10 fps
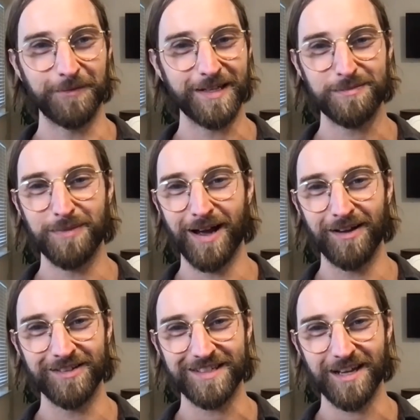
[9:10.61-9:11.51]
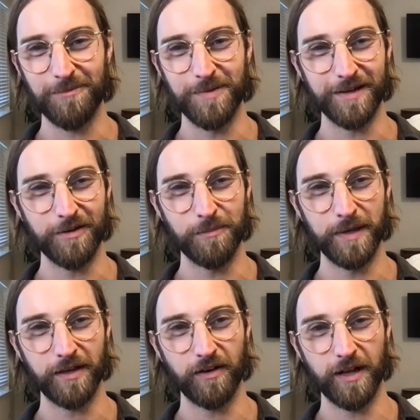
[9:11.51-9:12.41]
my smile just got bigger and
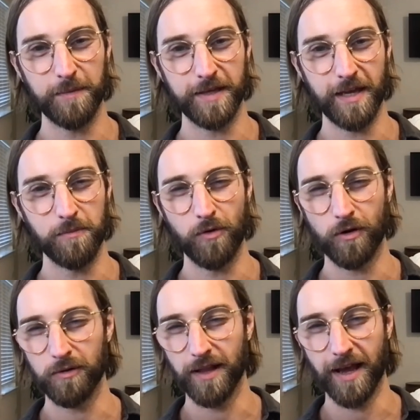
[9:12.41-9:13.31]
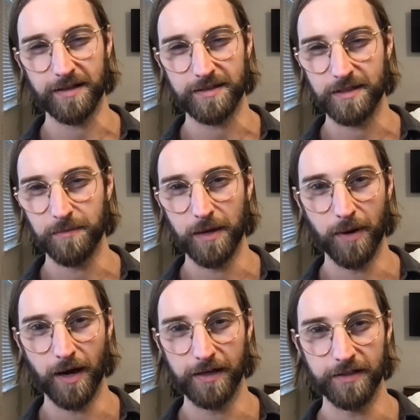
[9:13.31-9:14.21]
bigger, and I became more relaxed in my
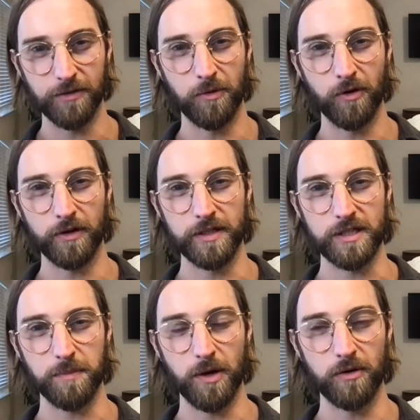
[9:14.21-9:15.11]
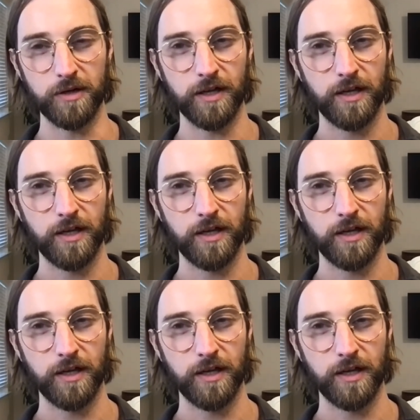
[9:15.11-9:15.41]
body the more he spoke.